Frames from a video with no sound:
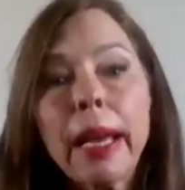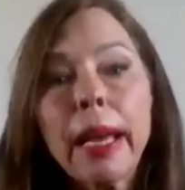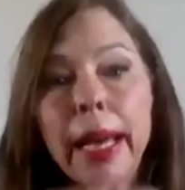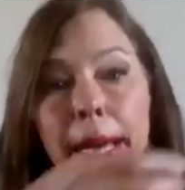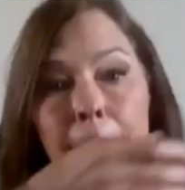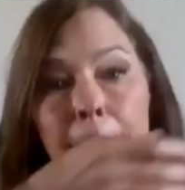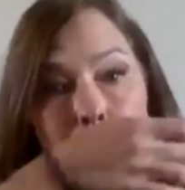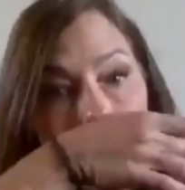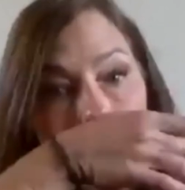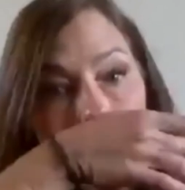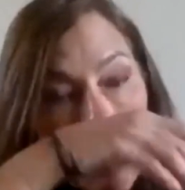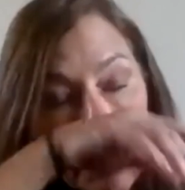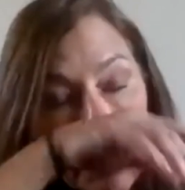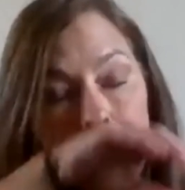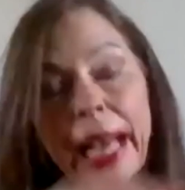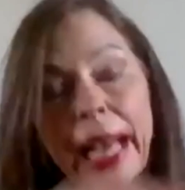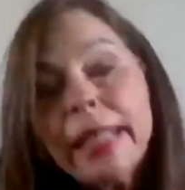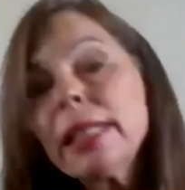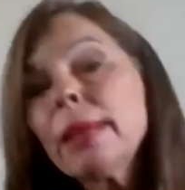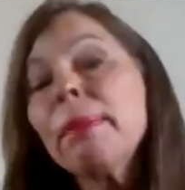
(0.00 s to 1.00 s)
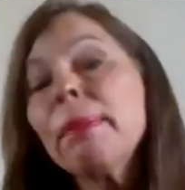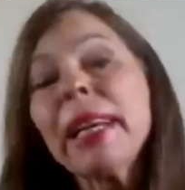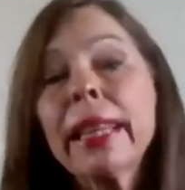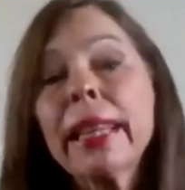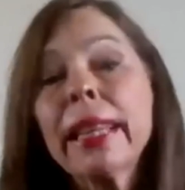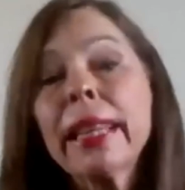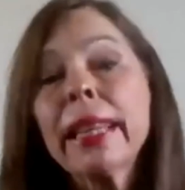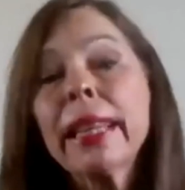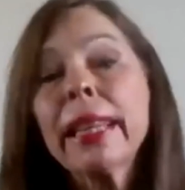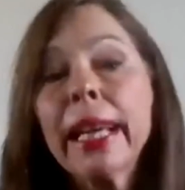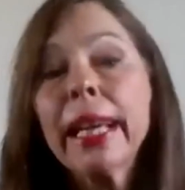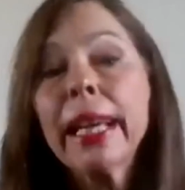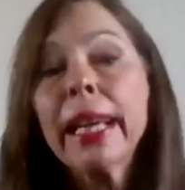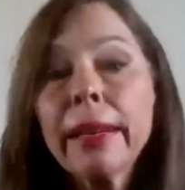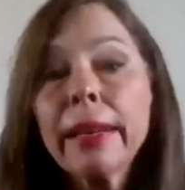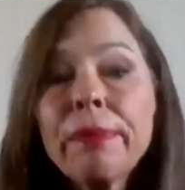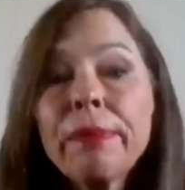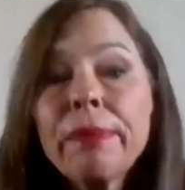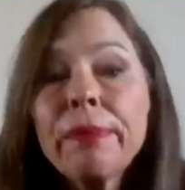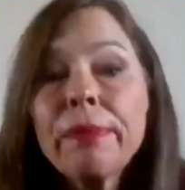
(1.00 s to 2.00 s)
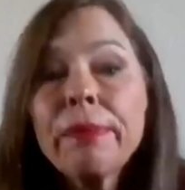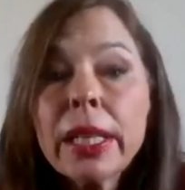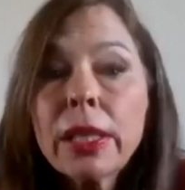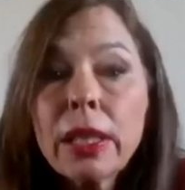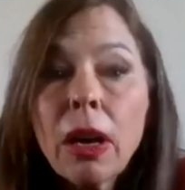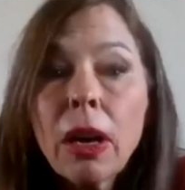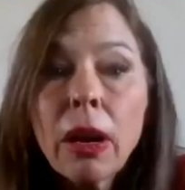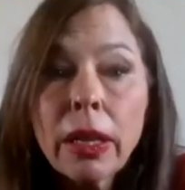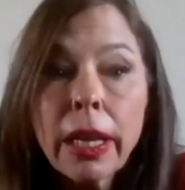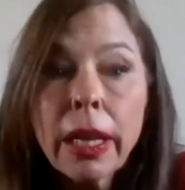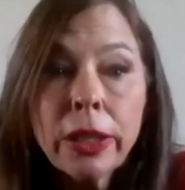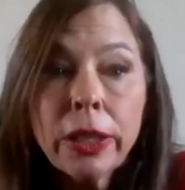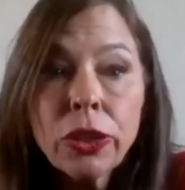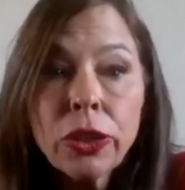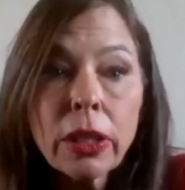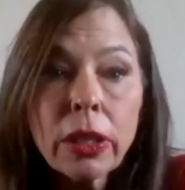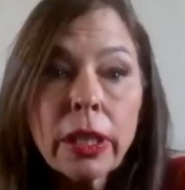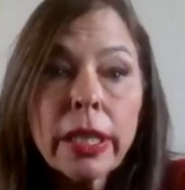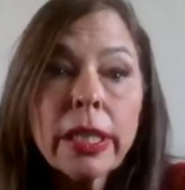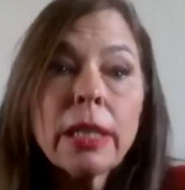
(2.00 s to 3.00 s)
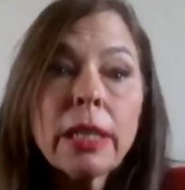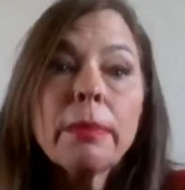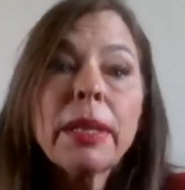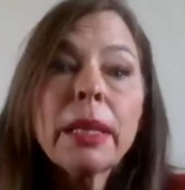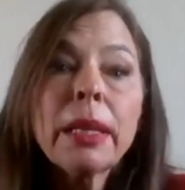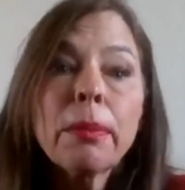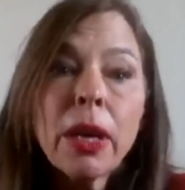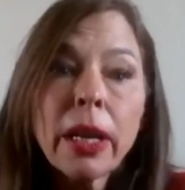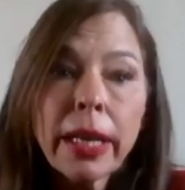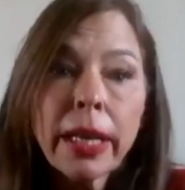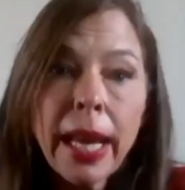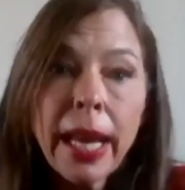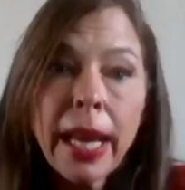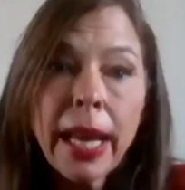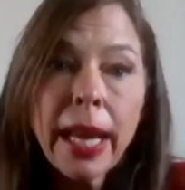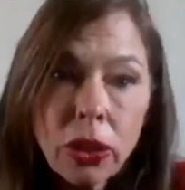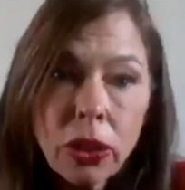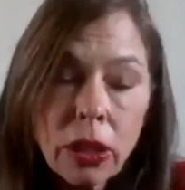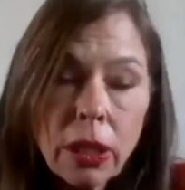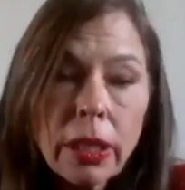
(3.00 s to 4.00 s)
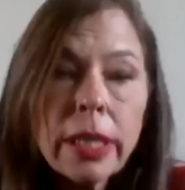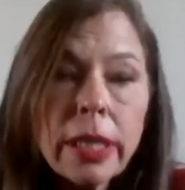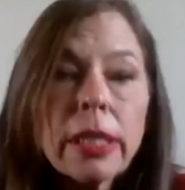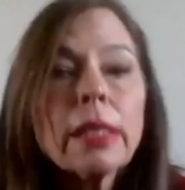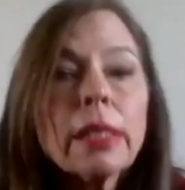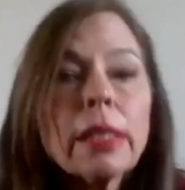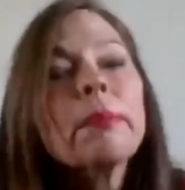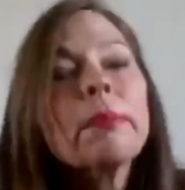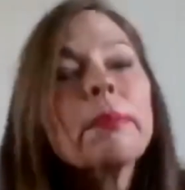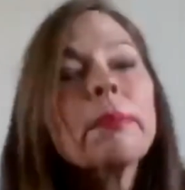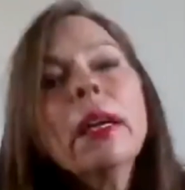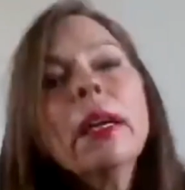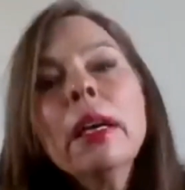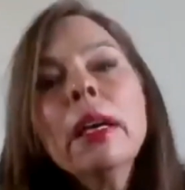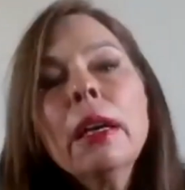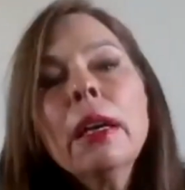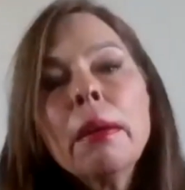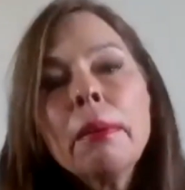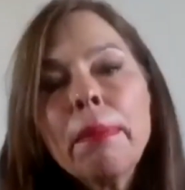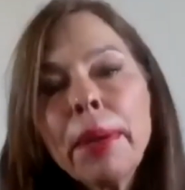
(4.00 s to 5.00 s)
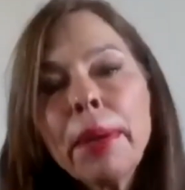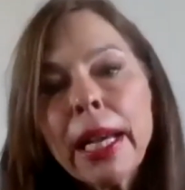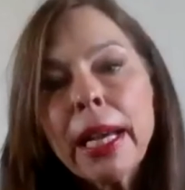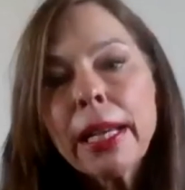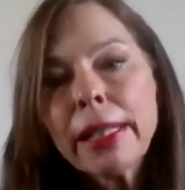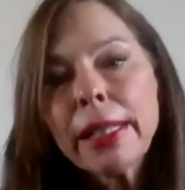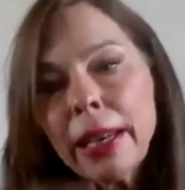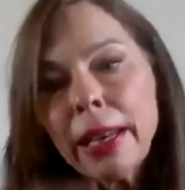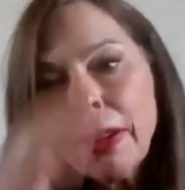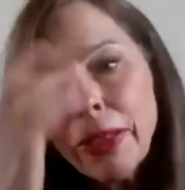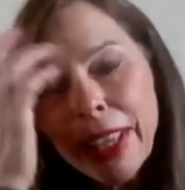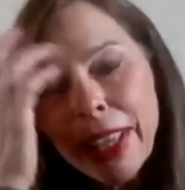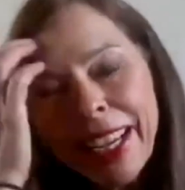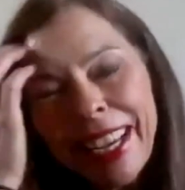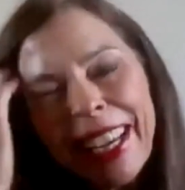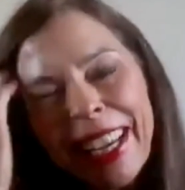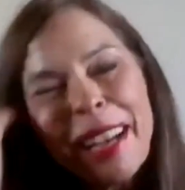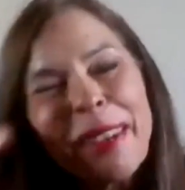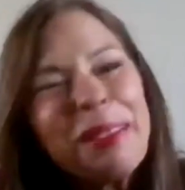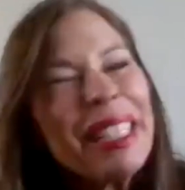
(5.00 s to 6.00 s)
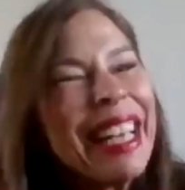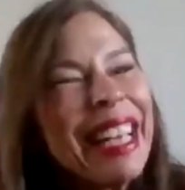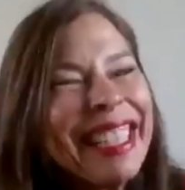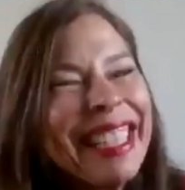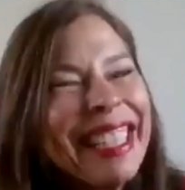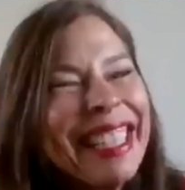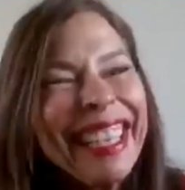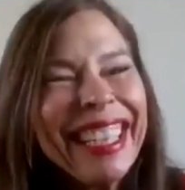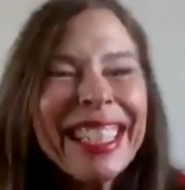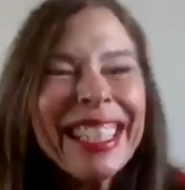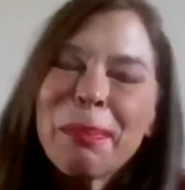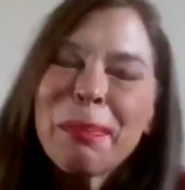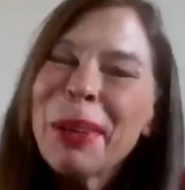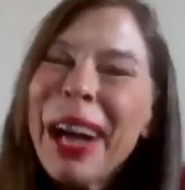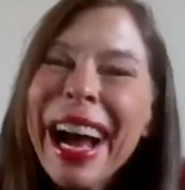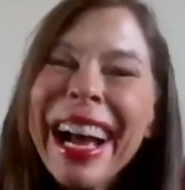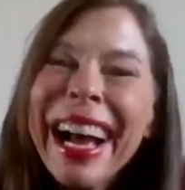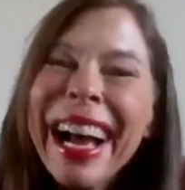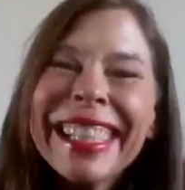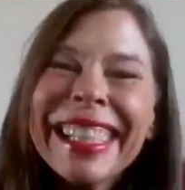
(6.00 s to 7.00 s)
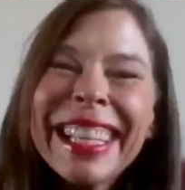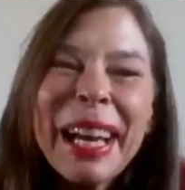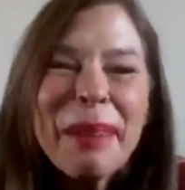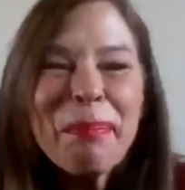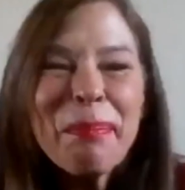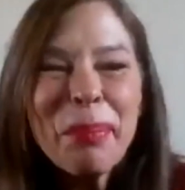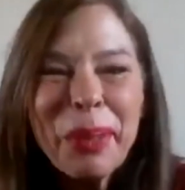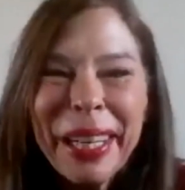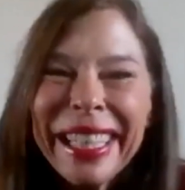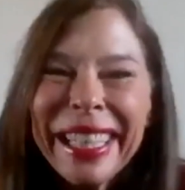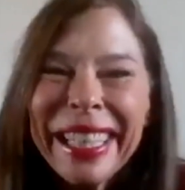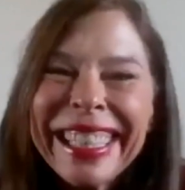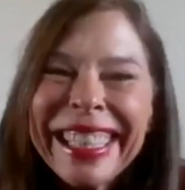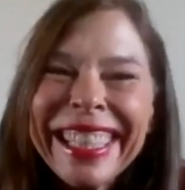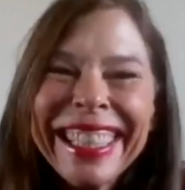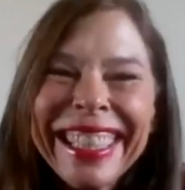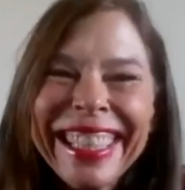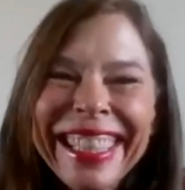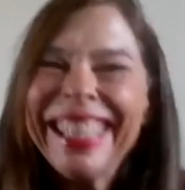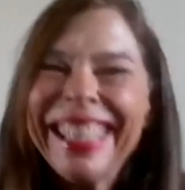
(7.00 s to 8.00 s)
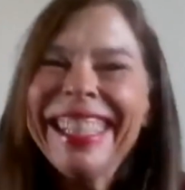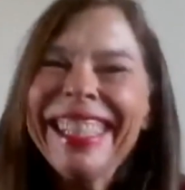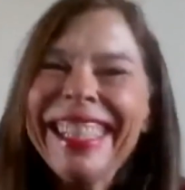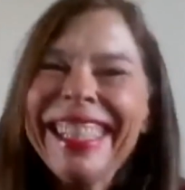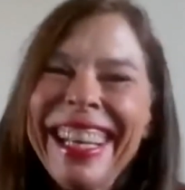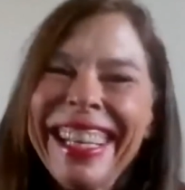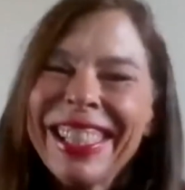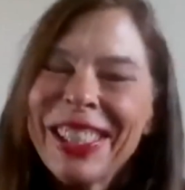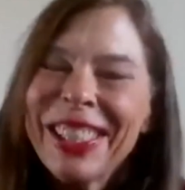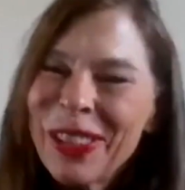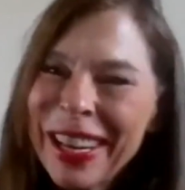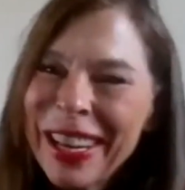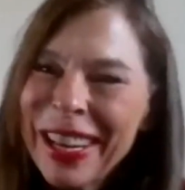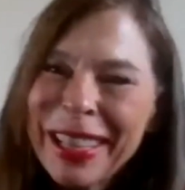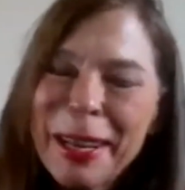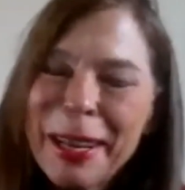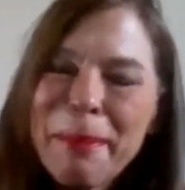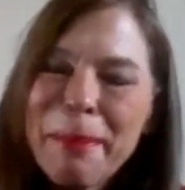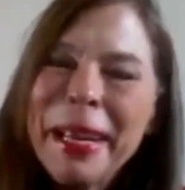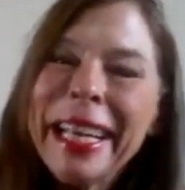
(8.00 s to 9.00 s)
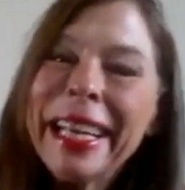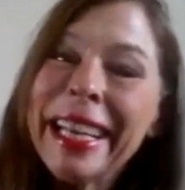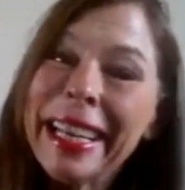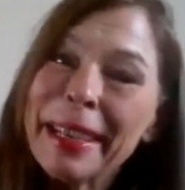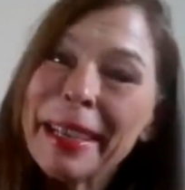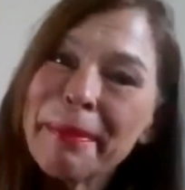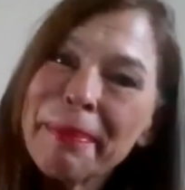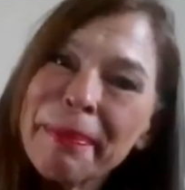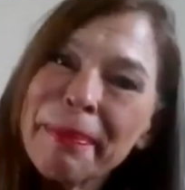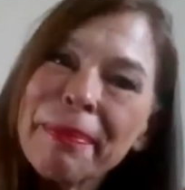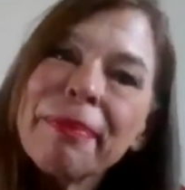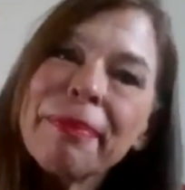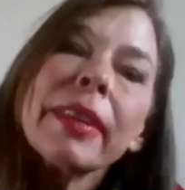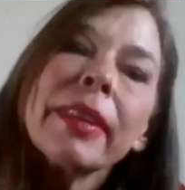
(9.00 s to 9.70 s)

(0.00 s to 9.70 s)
And that's a big thing, is the online journalism and the broadcast journalism, because I don't think it comes as any surprise that print is a struggling medium.